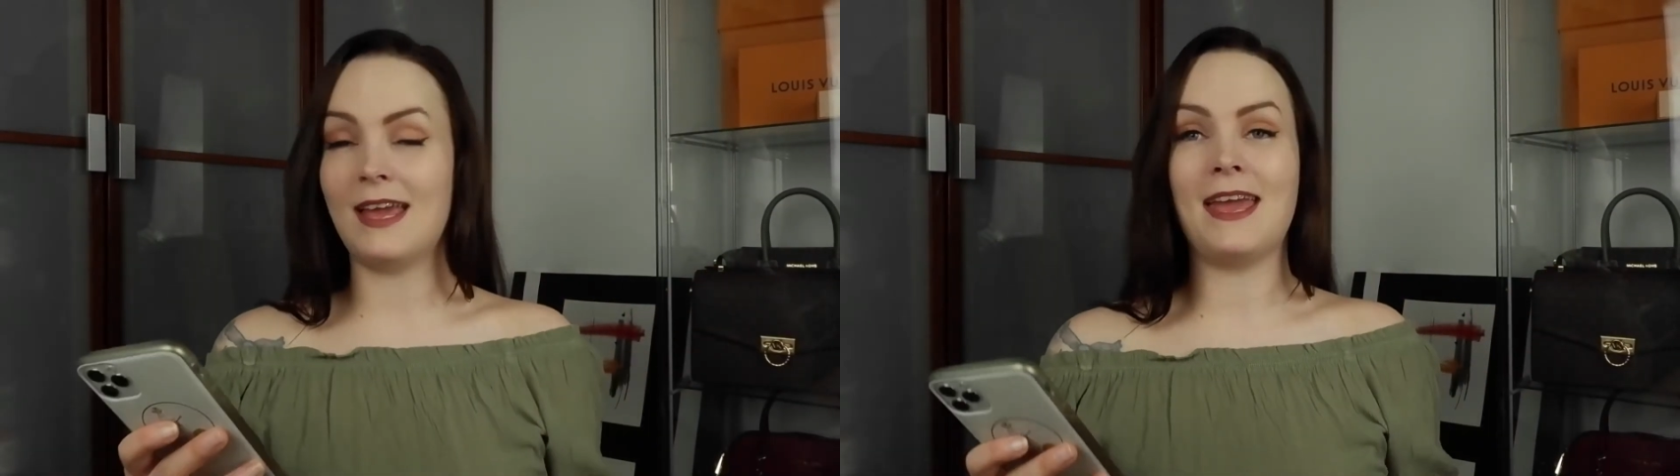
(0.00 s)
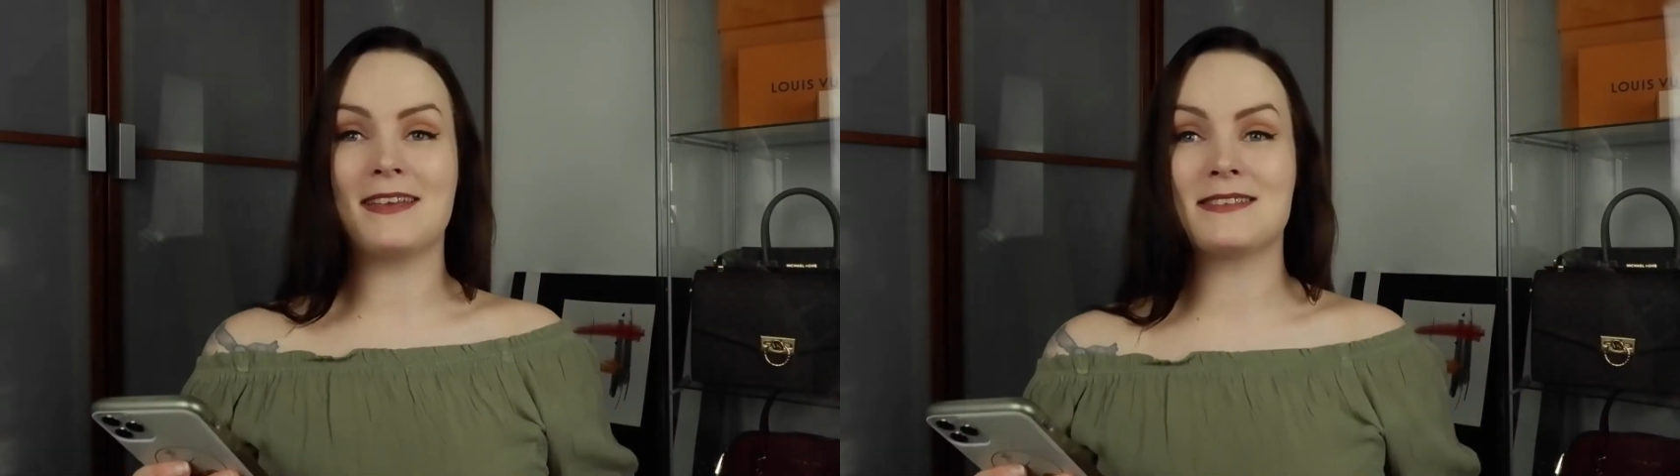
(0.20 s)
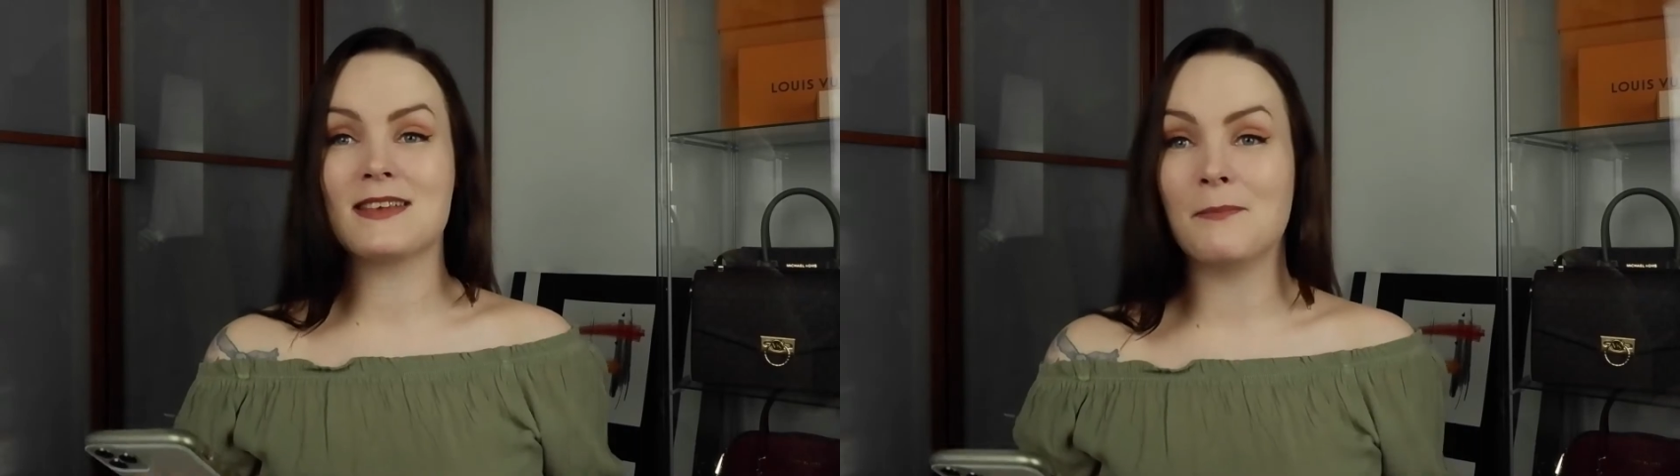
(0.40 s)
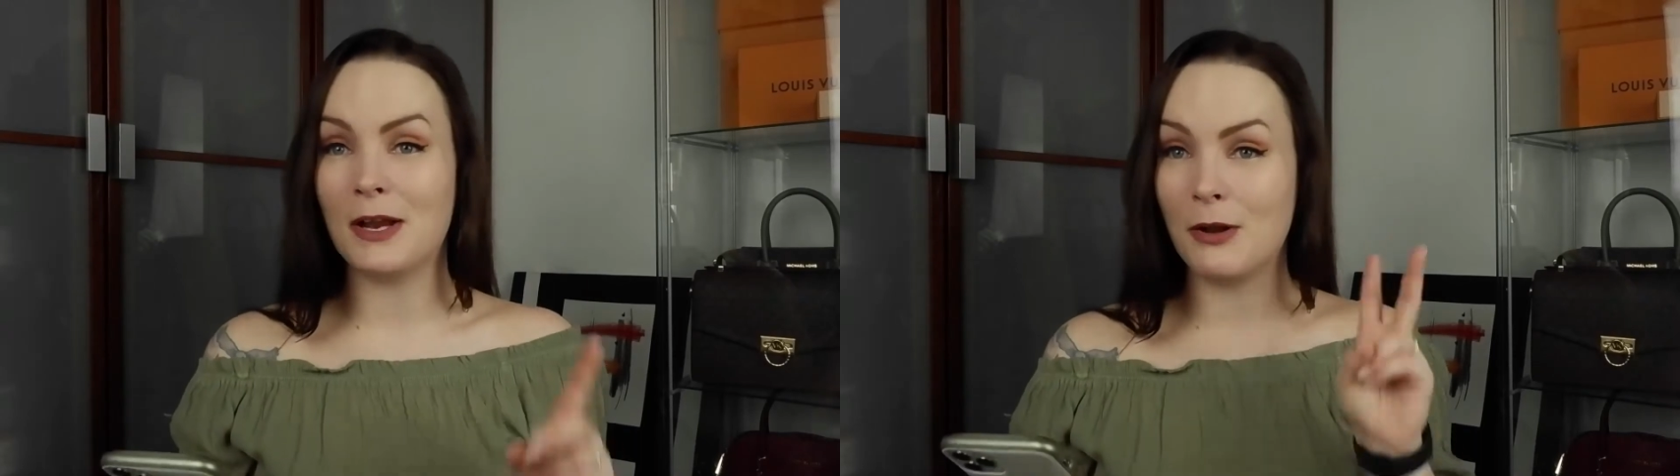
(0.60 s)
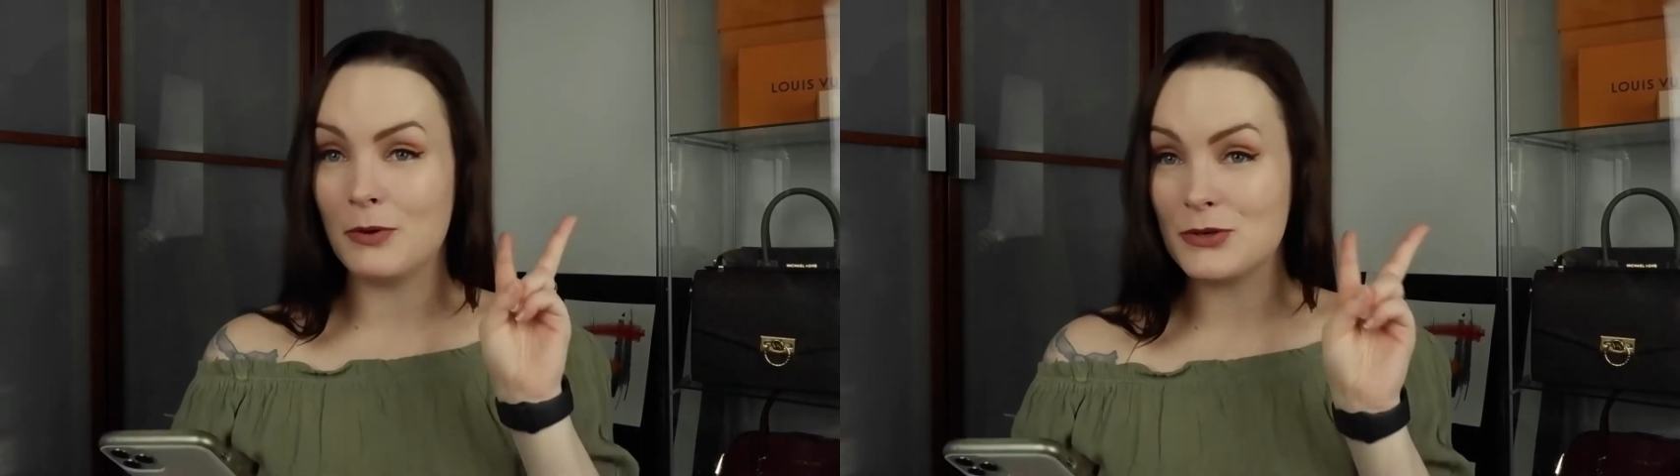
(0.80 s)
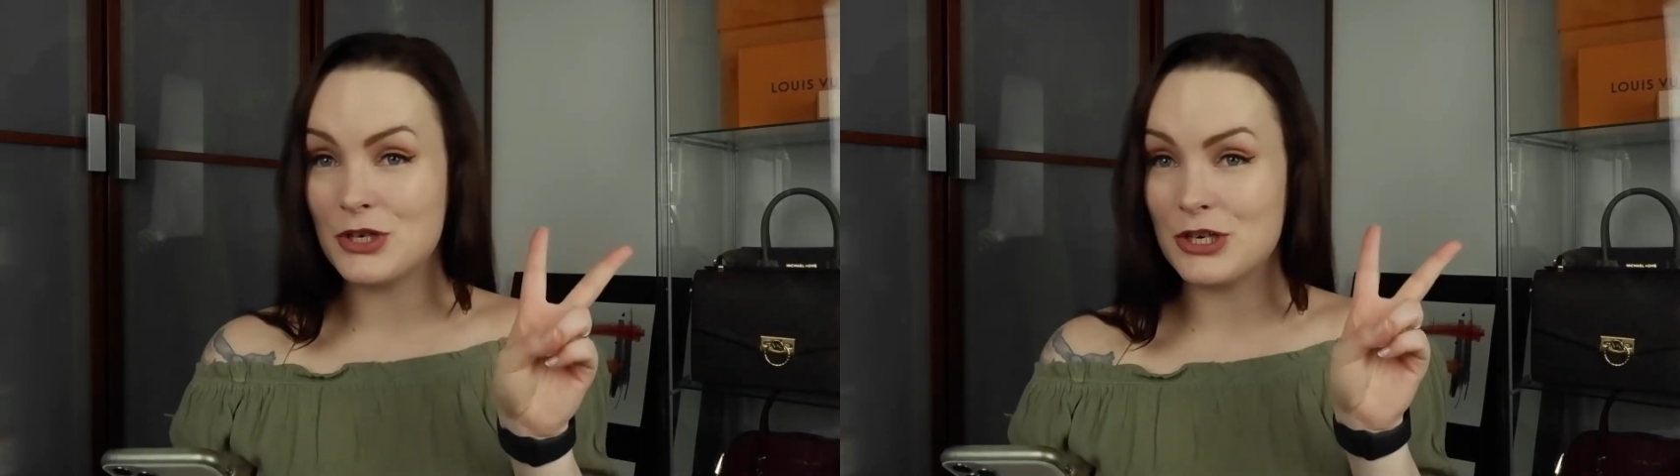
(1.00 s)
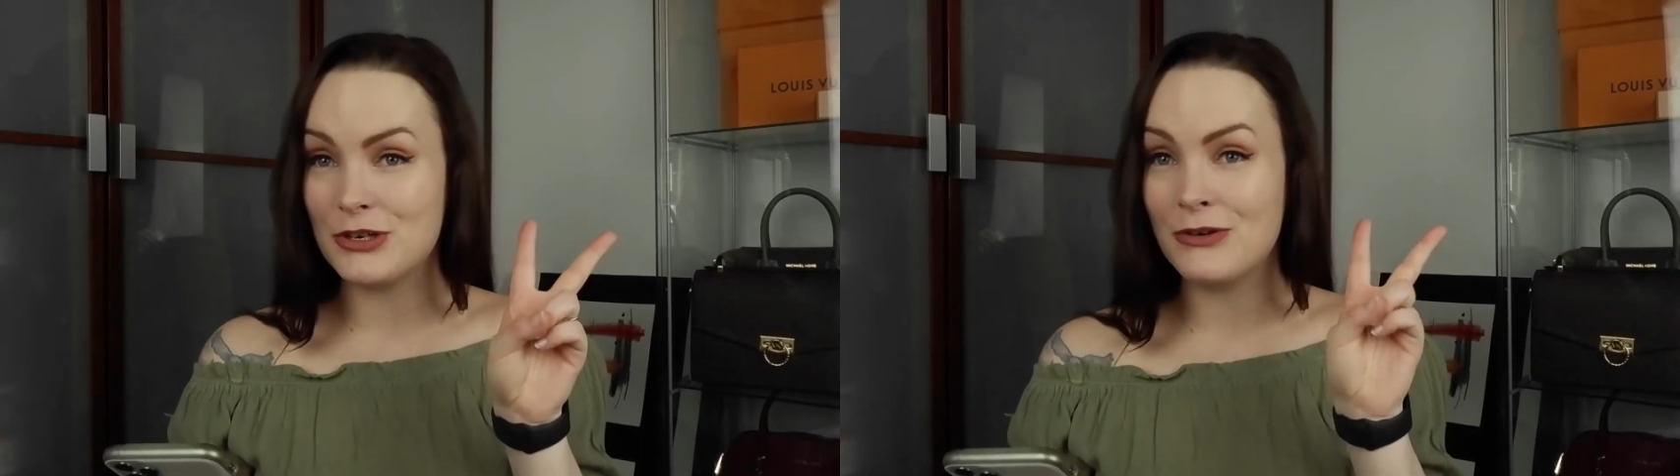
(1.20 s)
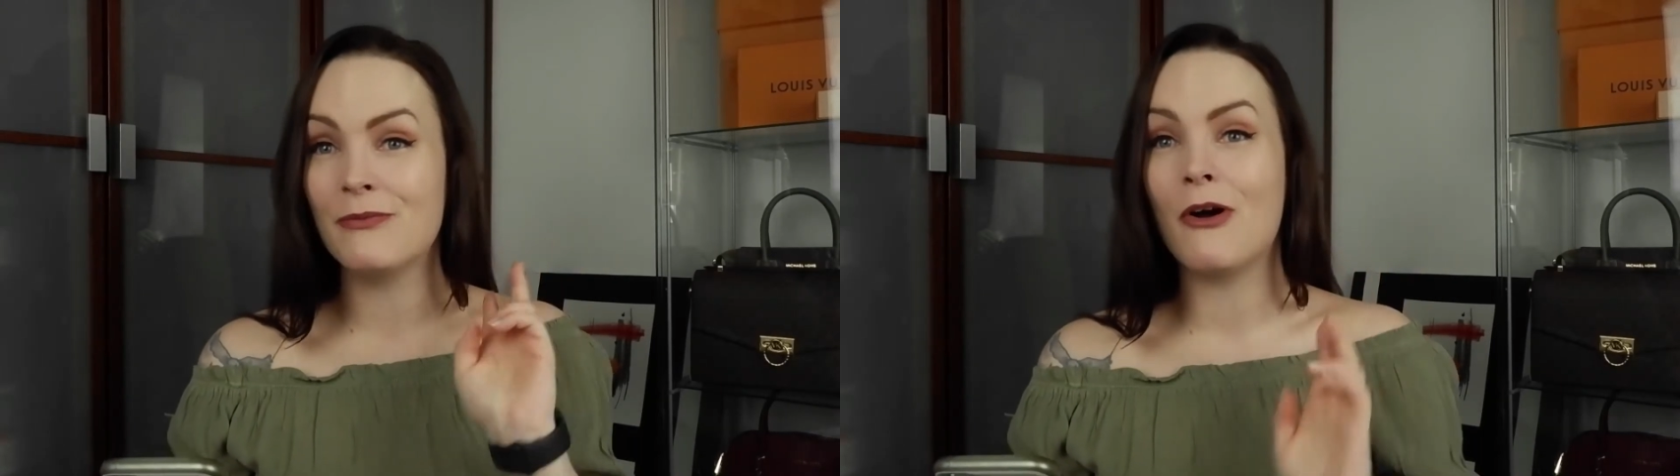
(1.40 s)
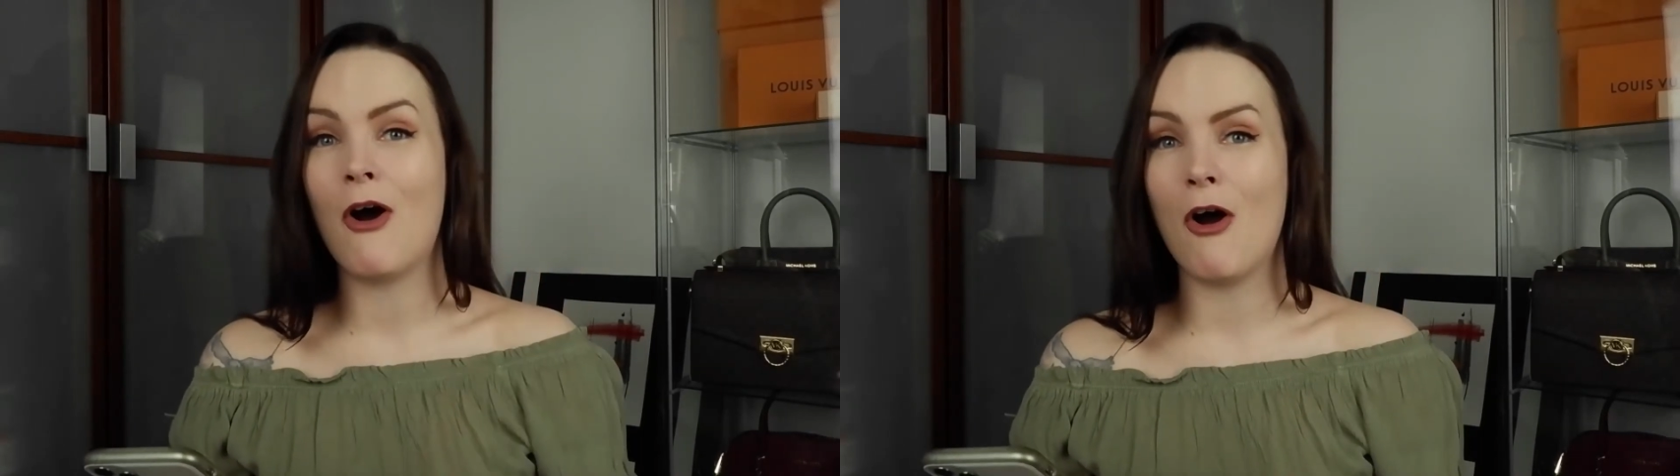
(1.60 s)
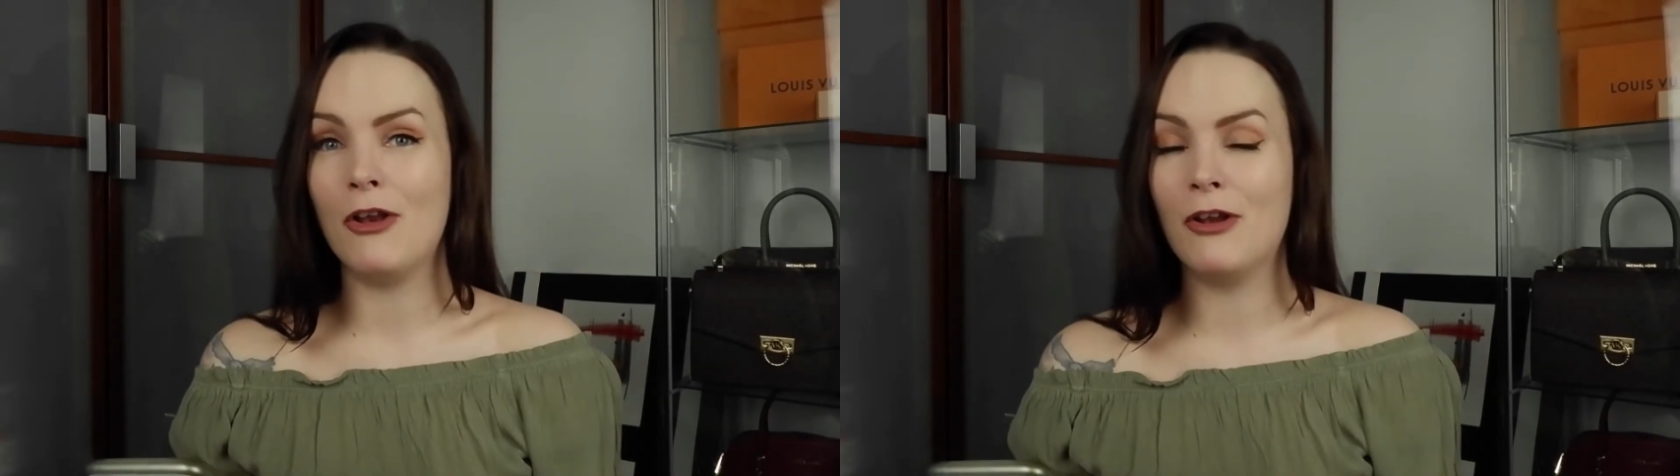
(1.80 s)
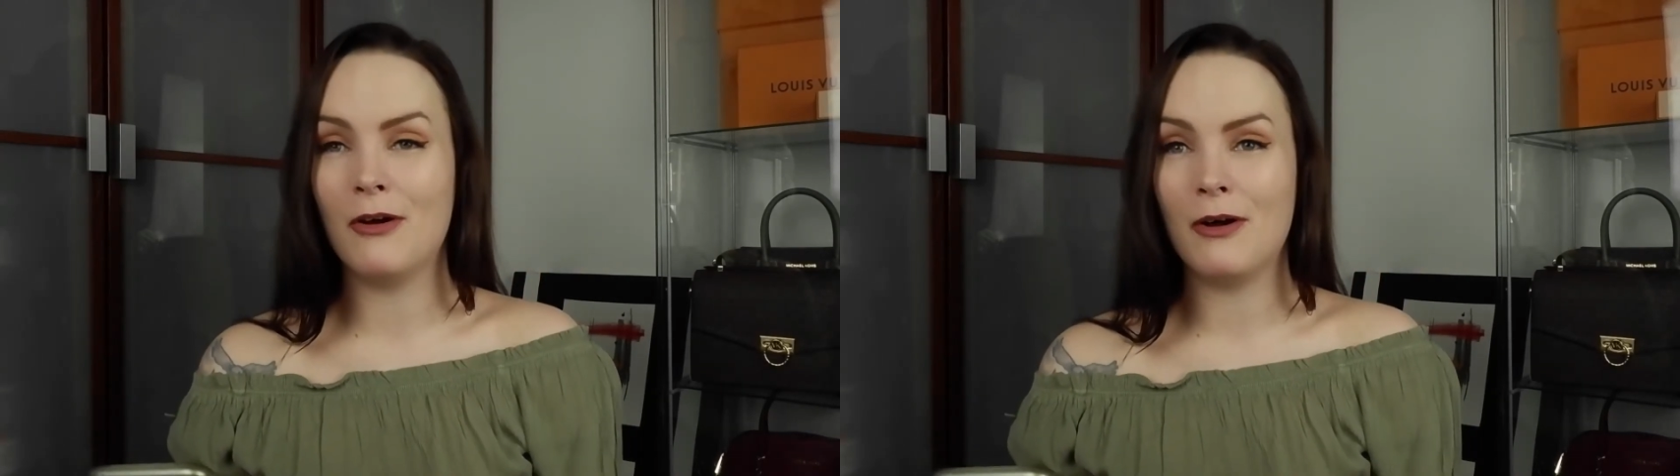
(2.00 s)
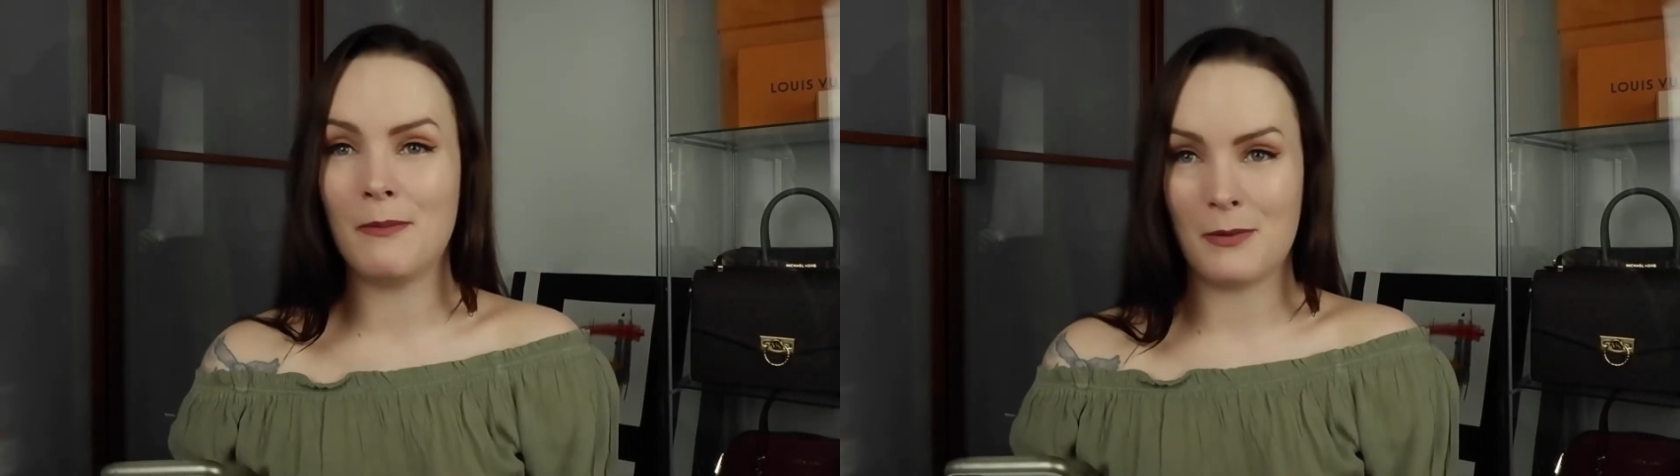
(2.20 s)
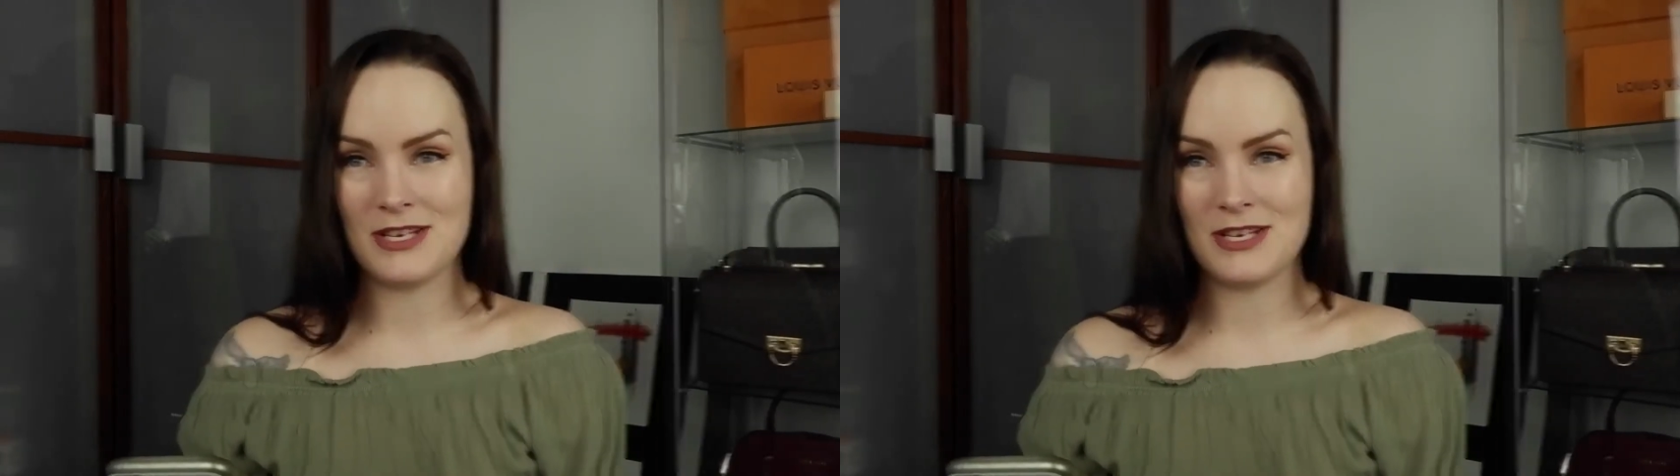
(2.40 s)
is my number 2 on my